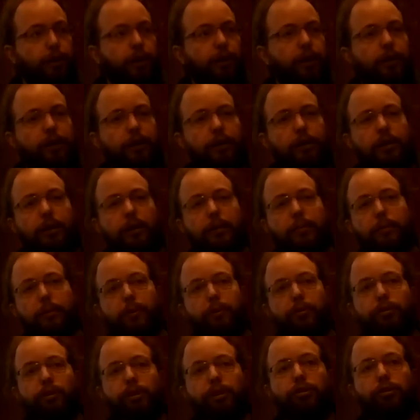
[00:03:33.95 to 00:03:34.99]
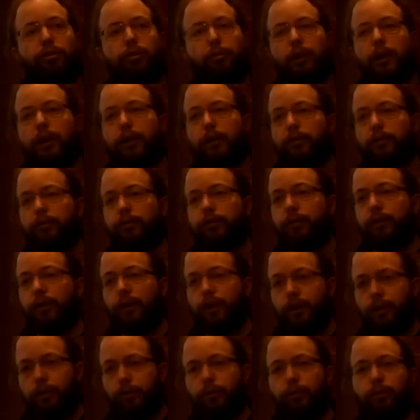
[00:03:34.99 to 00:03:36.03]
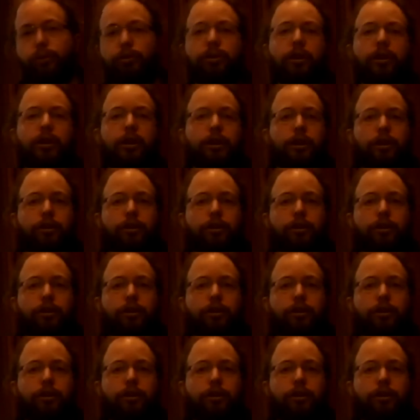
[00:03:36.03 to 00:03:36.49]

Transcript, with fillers: uh, imposing some kind of rules.